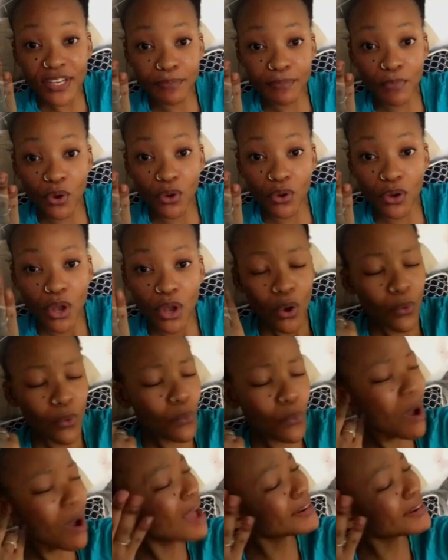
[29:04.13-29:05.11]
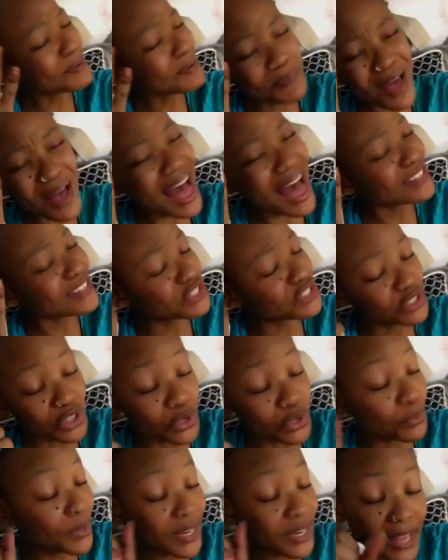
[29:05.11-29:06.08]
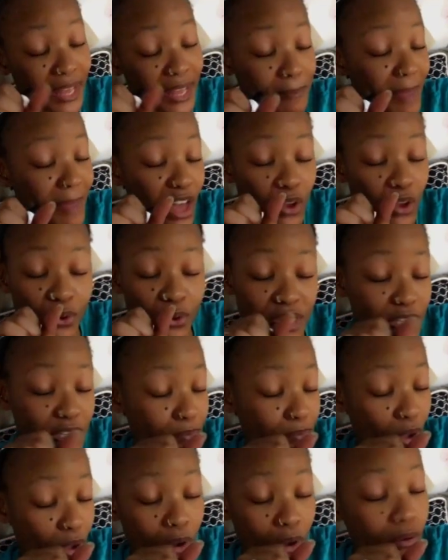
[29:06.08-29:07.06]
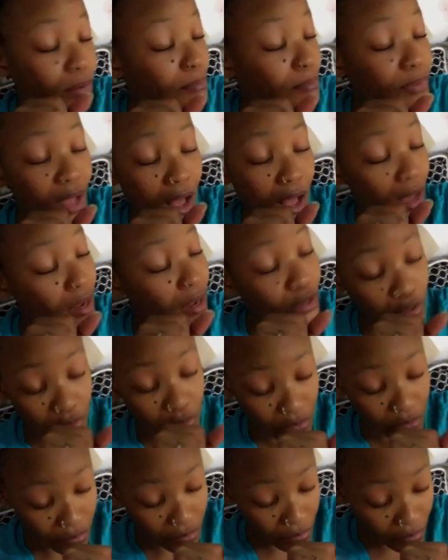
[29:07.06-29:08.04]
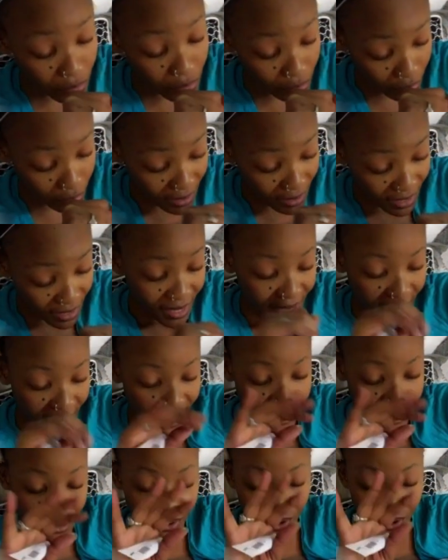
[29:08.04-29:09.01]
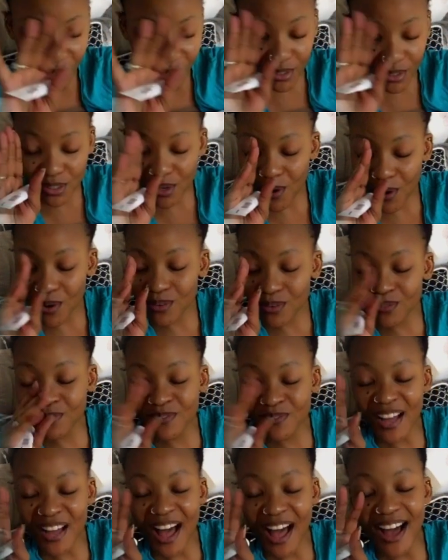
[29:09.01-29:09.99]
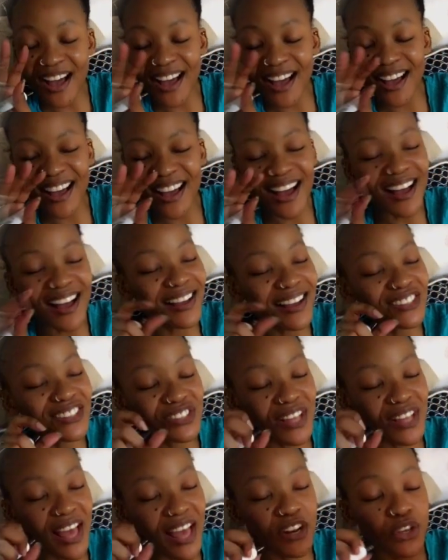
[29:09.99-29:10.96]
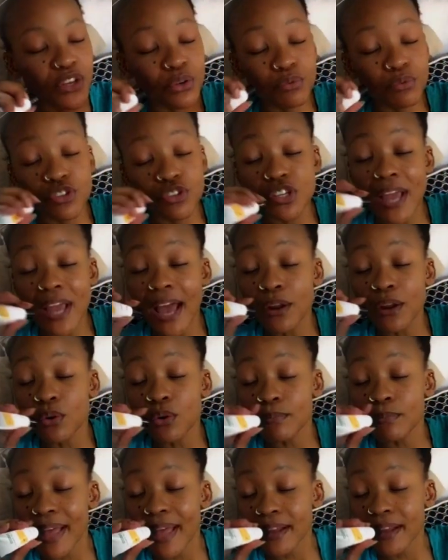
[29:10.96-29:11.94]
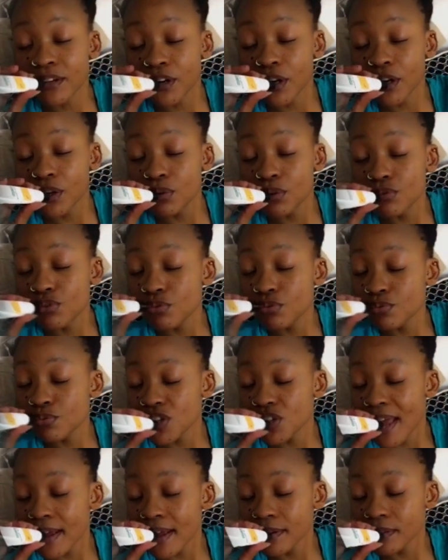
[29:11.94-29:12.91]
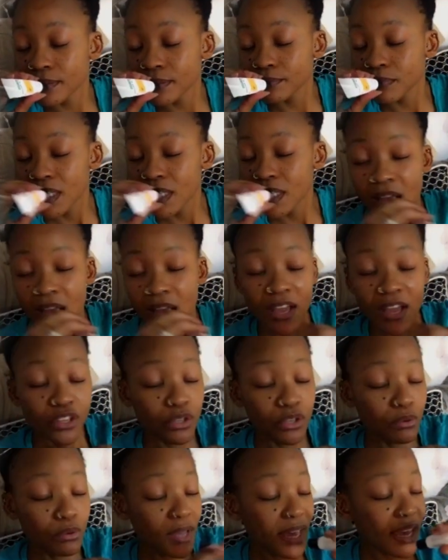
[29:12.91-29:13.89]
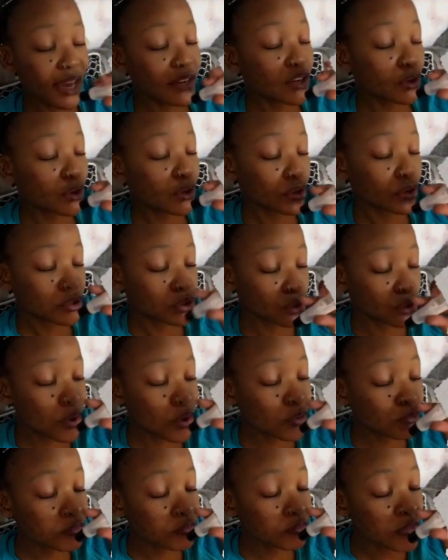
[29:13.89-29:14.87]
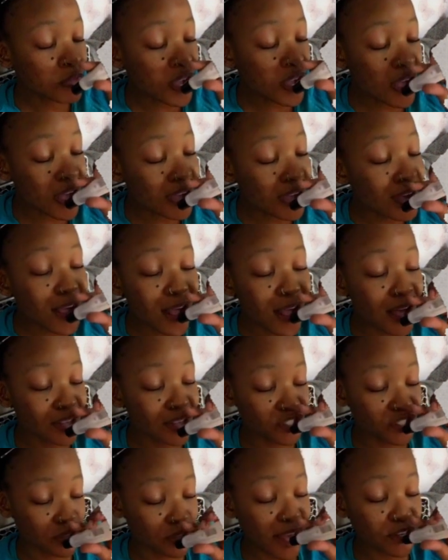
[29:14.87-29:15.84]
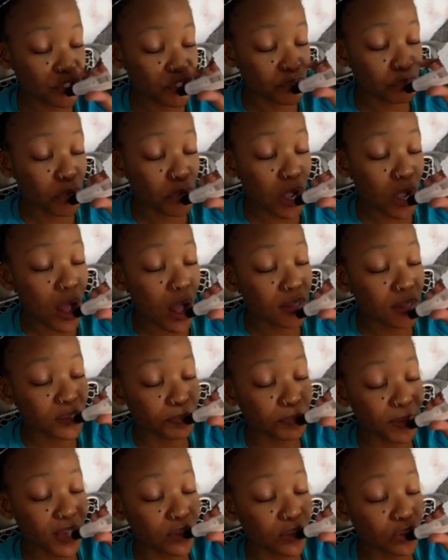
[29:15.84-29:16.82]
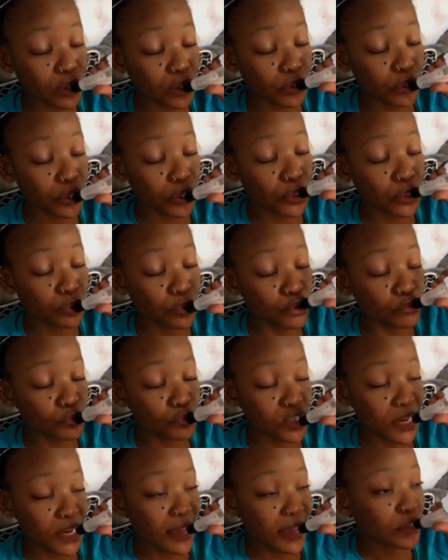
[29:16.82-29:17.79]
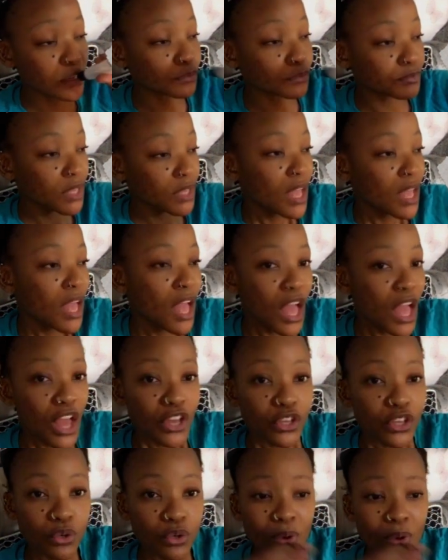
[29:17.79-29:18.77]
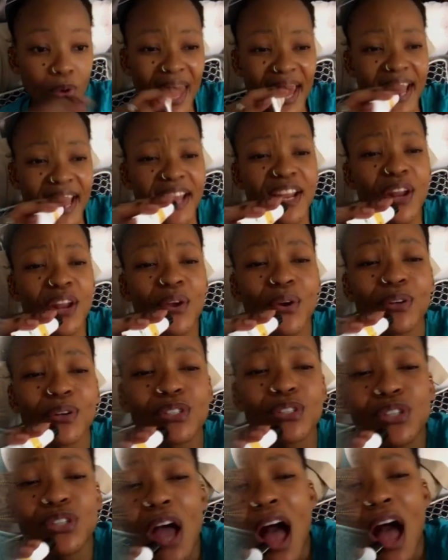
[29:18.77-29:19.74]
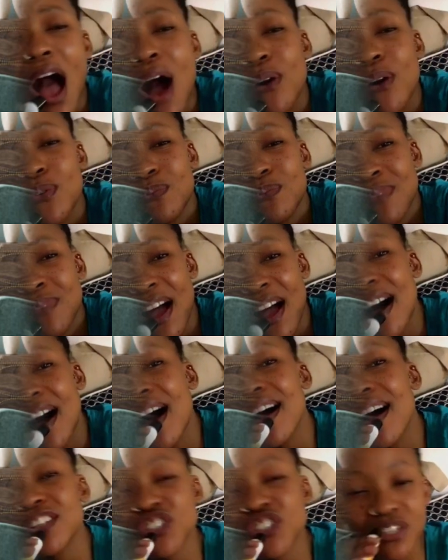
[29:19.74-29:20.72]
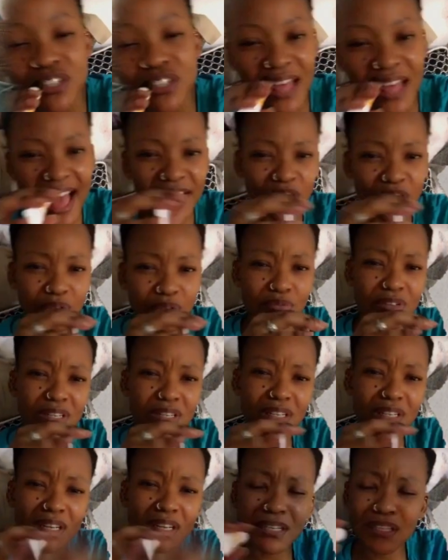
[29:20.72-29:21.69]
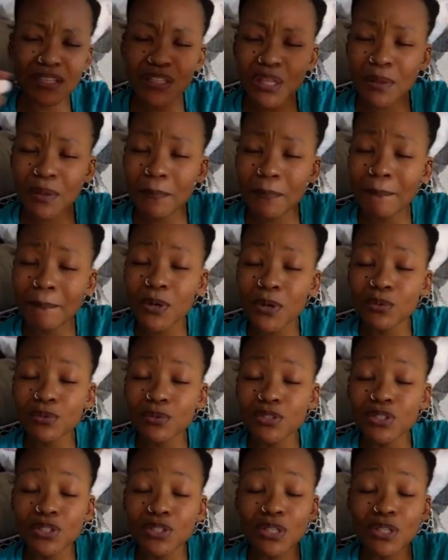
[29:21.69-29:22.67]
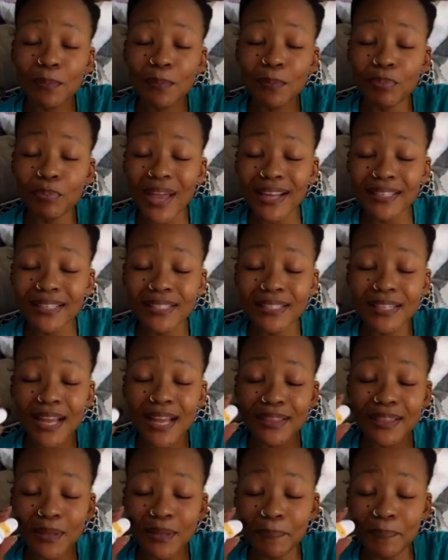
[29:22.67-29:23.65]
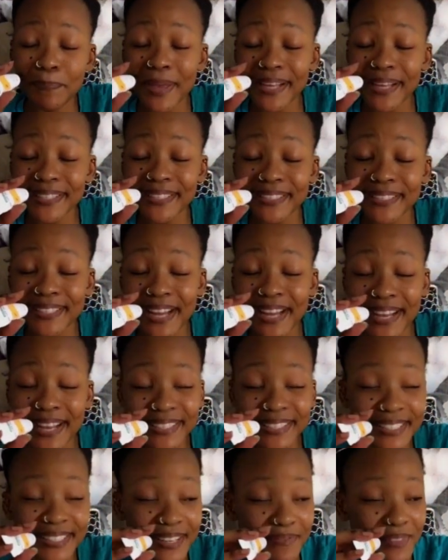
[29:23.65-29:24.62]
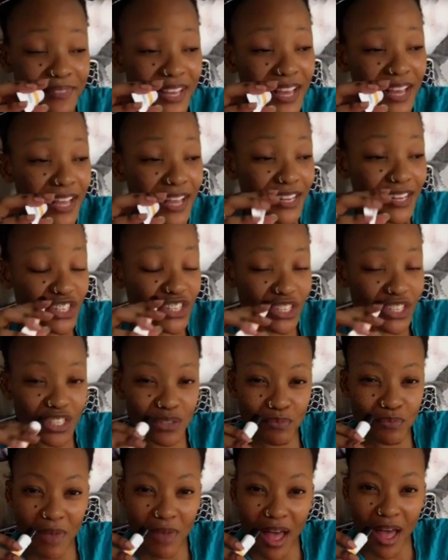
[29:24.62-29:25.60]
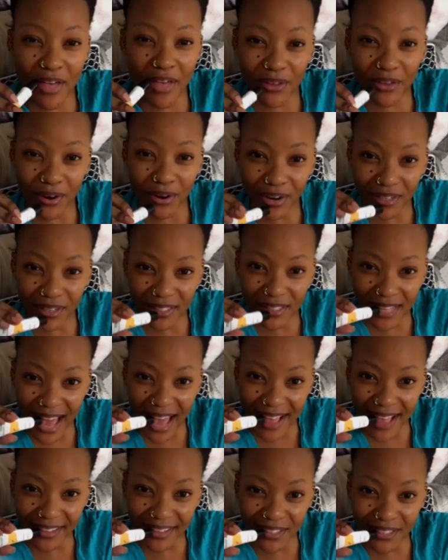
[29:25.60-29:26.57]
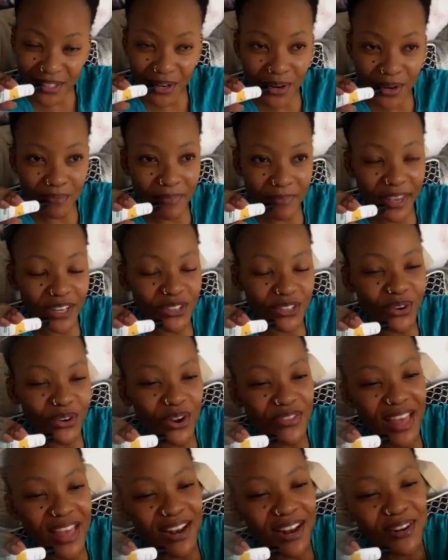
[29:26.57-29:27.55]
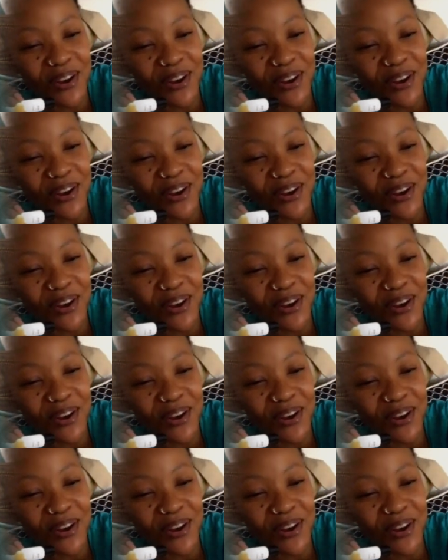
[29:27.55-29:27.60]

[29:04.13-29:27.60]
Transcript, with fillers: mong. Wanna buy two, we let my hoodie mong. But you hated her so much that you shadow banned her YouTube channel. You hated her so much that you cast spells on her YouTube channel. You hated her so much that you did the most, the best, and the bestest to smother her, silence her, make sure that